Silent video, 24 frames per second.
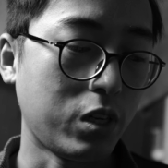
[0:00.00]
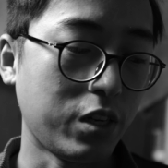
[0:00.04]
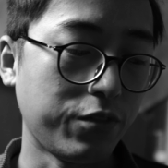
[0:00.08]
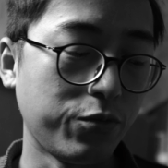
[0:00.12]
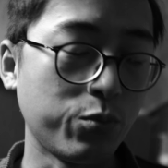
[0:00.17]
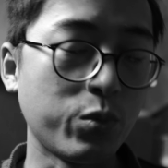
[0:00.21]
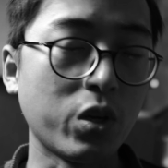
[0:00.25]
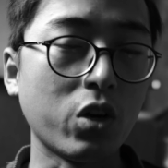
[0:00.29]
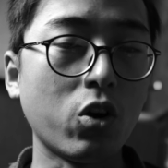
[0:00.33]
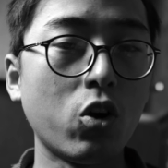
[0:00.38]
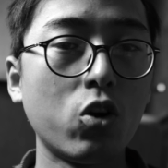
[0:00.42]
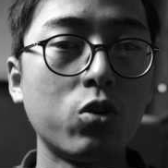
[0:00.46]

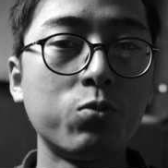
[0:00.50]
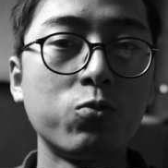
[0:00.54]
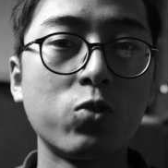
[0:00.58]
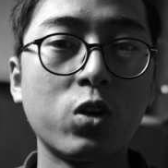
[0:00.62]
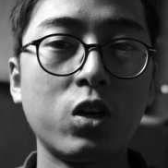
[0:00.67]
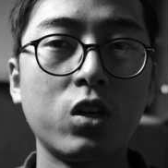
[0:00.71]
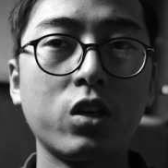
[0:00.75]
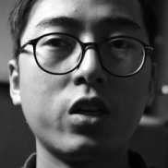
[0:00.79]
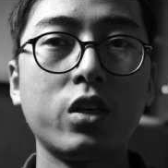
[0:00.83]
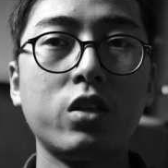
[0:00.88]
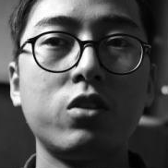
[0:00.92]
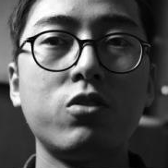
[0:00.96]
left me
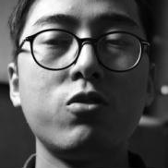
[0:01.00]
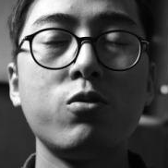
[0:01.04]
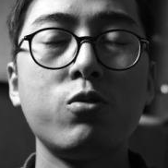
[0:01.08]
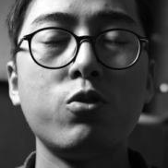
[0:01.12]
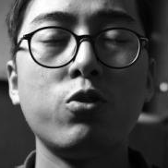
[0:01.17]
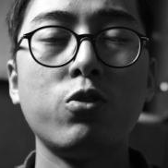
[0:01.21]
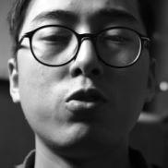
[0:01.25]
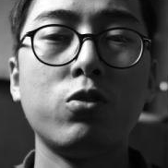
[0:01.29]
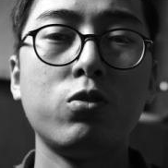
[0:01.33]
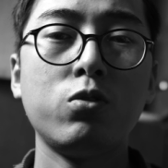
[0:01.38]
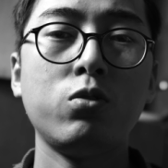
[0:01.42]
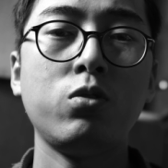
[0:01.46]
homework to
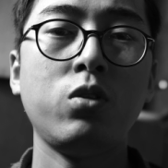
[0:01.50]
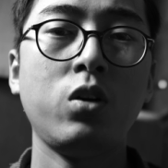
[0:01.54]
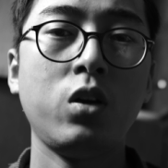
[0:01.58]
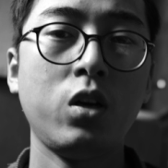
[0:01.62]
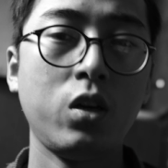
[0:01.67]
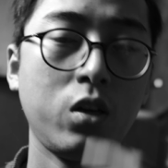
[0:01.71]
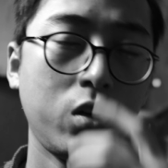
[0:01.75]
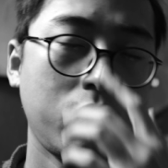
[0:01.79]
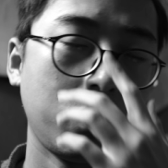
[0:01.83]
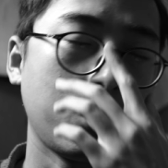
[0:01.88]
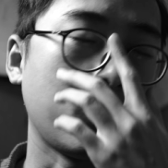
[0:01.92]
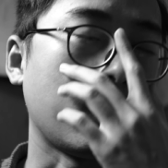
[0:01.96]
do.
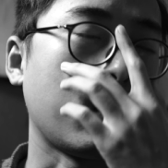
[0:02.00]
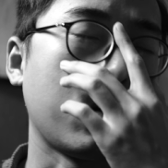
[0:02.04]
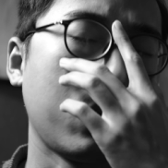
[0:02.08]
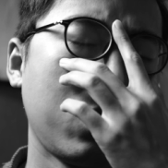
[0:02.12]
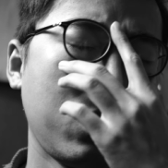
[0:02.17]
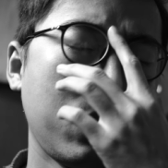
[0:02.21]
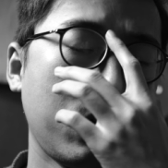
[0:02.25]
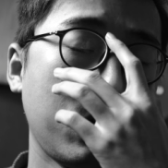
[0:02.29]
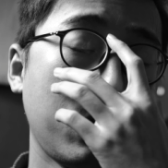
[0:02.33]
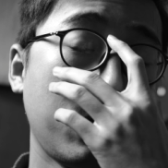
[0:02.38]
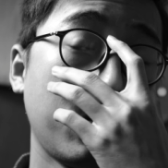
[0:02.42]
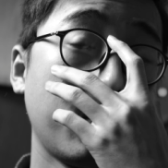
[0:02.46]

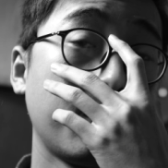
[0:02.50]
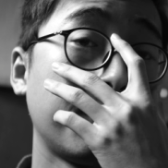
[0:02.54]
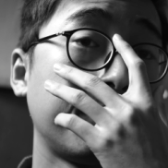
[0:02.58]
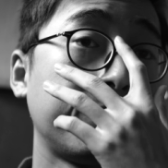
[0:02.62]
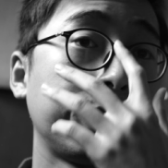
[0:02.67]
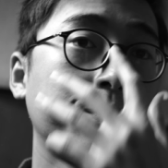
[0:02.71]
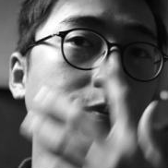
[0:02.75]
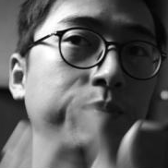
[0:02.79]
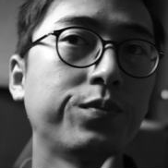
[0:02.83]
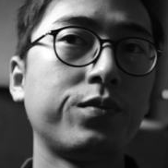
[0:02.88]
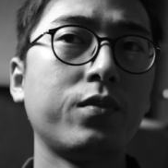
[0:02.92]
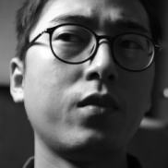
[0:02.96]

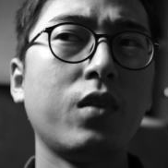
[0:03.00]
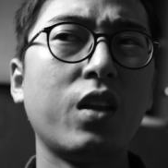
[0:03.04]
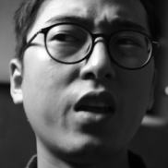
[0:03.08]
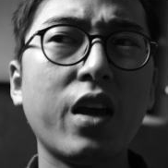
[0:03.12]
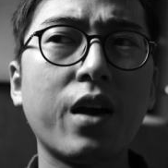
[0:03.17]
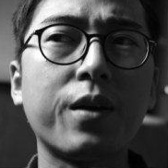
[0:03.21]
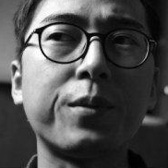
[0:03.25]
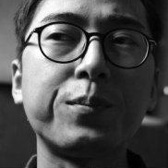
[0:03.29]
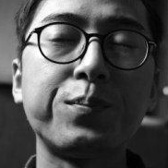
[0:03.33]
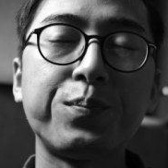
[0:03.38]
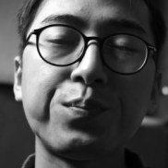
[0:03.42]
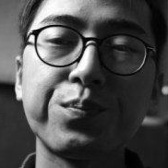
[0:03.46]
Um,
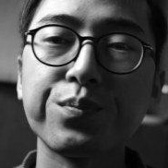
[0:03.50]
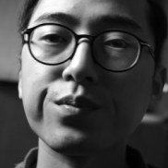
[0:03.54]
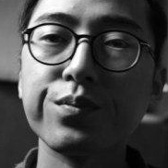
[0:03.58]
yeah.